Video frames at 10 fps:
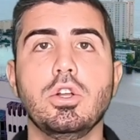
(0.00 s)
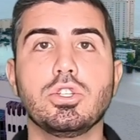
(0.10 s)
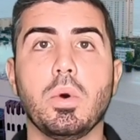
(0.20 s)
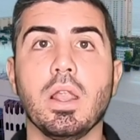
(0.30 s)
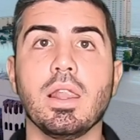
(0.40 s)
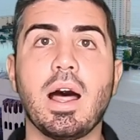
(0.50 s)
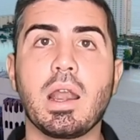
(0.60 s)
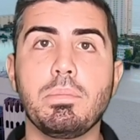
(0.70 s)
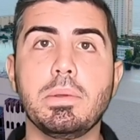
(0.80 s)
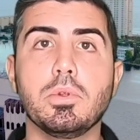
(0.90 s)
So a
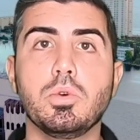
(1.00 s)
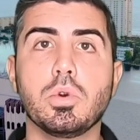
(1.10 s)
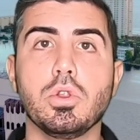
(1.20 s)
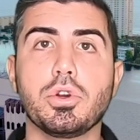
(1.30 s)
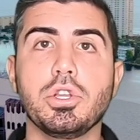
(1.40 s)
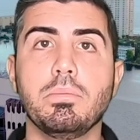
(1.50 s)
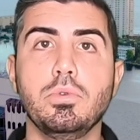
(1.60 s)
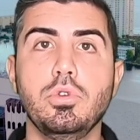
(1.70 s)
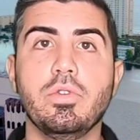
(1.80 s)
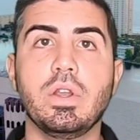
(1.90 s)
lot of people who were looking to
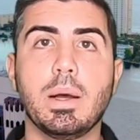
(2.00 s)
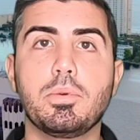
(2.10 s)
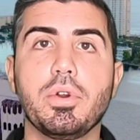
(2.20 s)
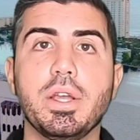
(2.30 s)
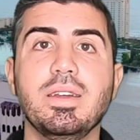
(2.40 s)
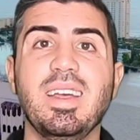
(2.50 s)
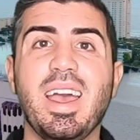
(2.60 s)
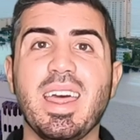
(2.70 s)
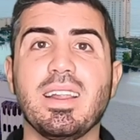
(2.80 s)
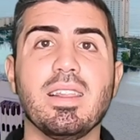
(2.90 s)
move and upgrade,
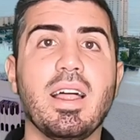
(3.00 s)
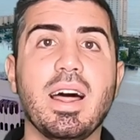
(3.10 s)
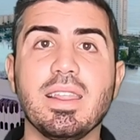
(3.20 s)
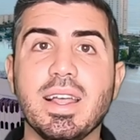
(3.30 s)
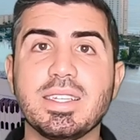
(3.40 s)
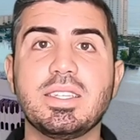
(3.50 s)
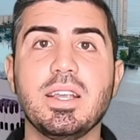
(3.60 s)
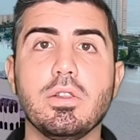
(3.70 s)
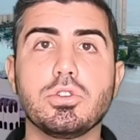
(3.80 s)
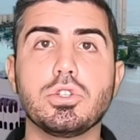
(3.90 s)
and a lot less
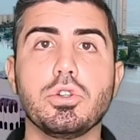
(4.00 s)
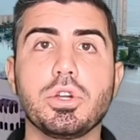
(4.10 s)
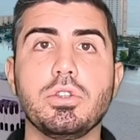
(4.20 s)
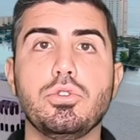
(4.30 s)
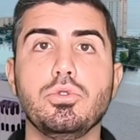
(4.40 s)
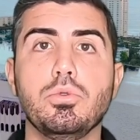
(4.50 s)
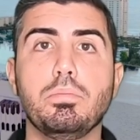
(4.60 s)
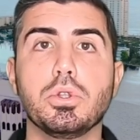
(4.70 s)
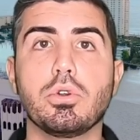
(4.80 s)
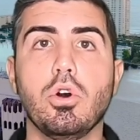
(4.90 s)
sellers looking to
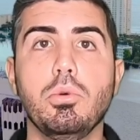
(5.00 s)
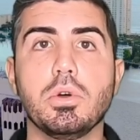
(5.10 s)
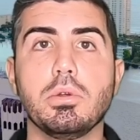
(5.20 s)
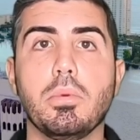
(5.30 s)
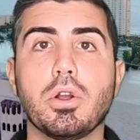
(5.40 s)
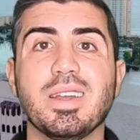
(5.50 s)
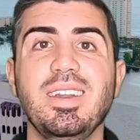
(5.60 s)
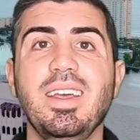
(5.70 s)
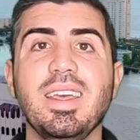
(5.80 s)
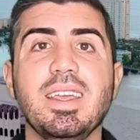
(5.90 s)
put their home on the market.